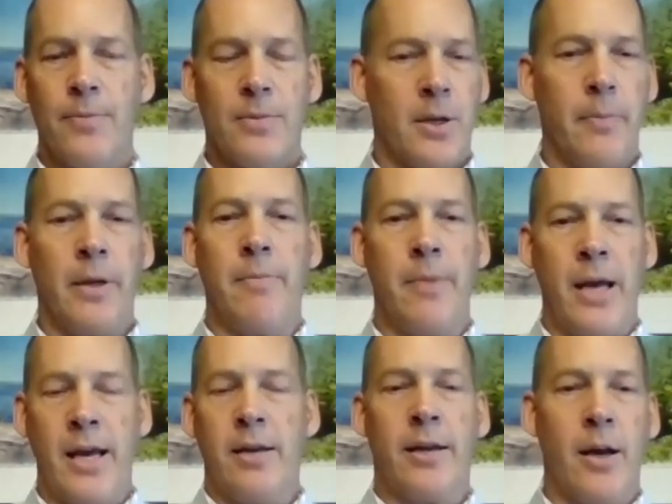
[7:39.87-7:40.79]
somebody
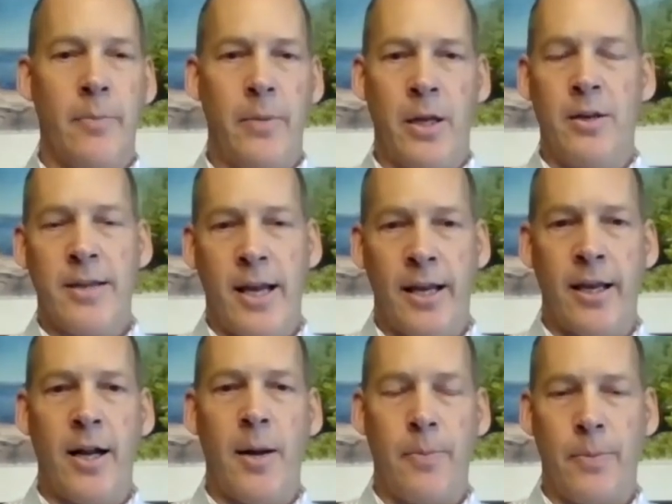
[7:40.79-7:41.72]
may come in and take
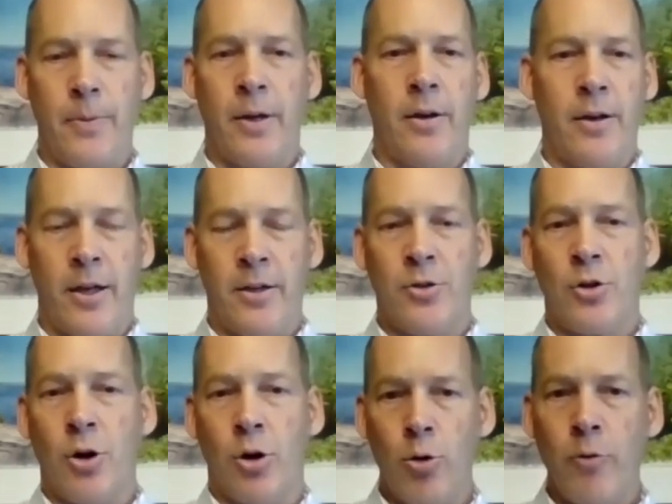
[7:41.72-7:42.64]
it up and
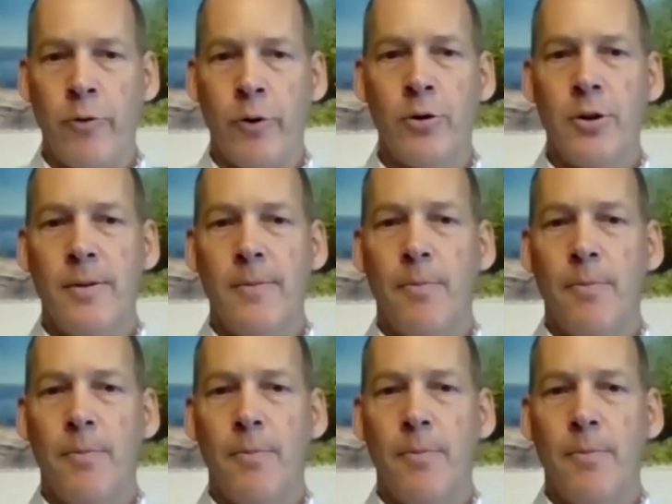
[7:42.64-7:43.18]
start over,